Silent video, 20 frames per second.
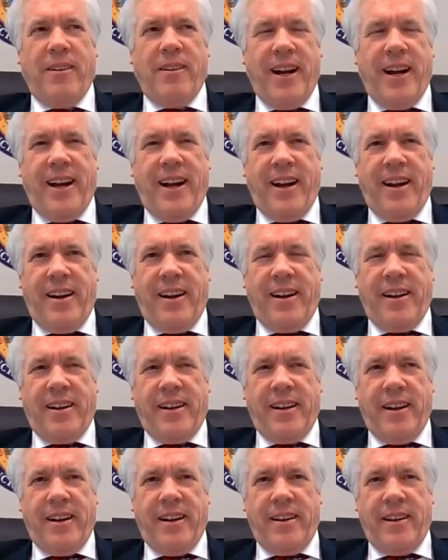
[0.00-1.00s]

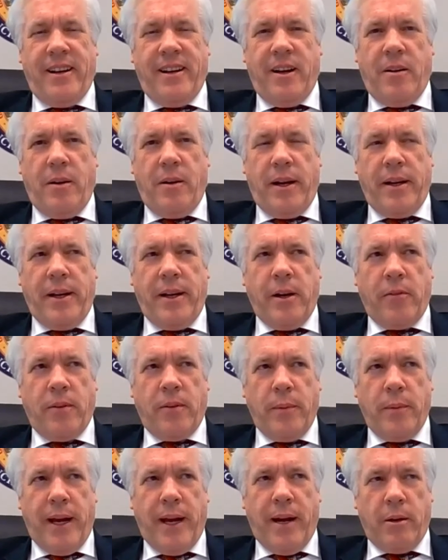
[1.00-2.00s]
a year
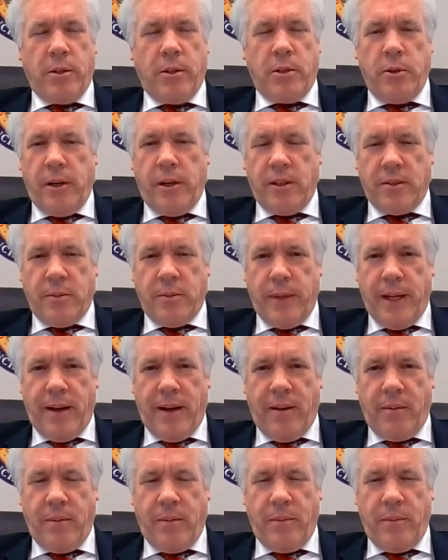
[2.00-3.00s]
from now or 2 years from
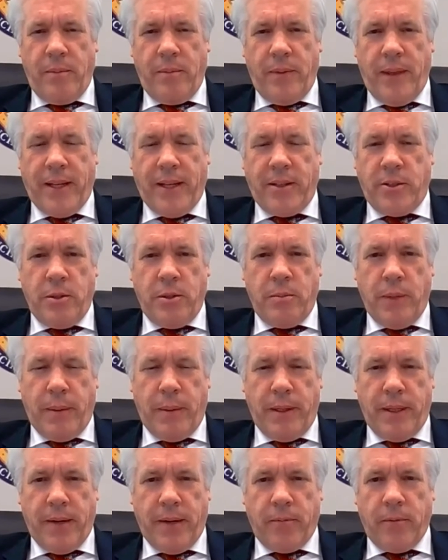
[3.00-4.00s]
now, that tune may
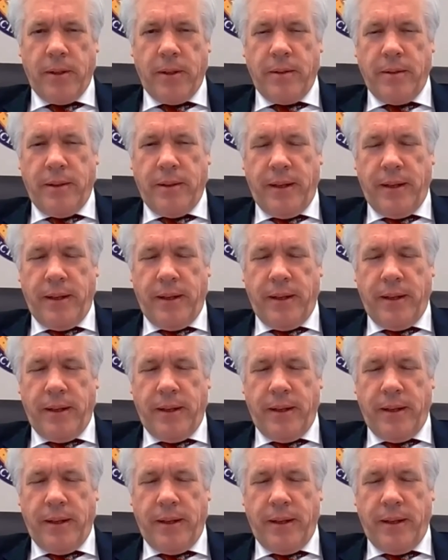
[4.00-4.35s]
be different,